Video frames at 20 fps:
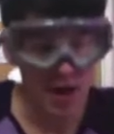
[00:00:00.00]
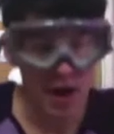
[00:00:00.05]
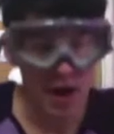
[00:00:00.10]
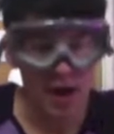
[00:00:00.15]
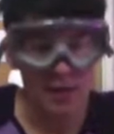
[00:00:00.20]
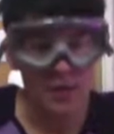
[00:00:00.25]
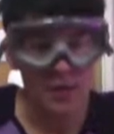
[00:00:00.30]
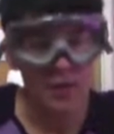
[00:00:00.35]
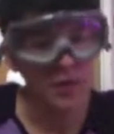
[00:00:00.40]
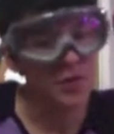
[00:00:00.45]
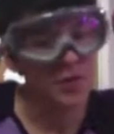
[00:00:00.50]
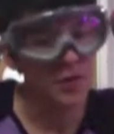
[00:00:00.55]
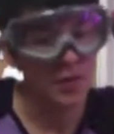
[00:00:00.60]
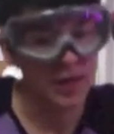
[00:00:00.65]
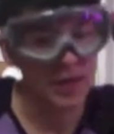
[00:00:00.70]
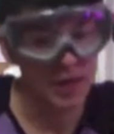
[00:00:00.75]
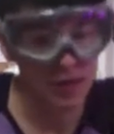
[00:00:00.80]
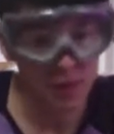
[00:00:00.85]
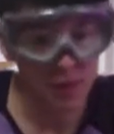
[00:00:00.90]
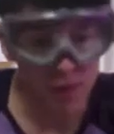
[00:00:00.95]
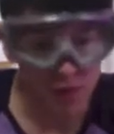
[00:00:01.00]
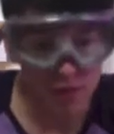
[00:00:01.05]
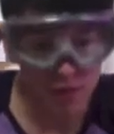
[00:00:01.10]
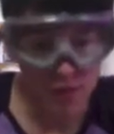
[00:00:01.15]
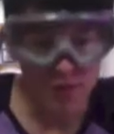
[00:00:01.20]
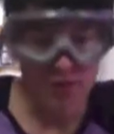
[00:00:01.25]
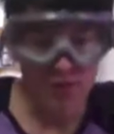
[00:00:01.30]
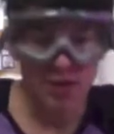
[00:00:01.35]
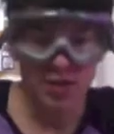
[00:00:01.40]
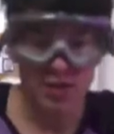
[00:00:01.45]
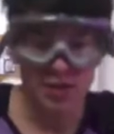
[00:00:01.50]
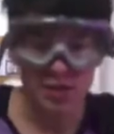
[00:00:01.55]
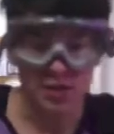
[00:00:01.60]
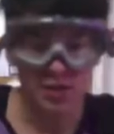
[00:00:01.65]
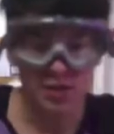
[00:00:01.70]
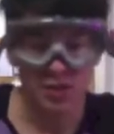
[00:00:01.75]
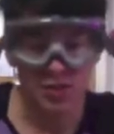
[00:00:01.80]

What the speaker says: I'm going to begin with the directions.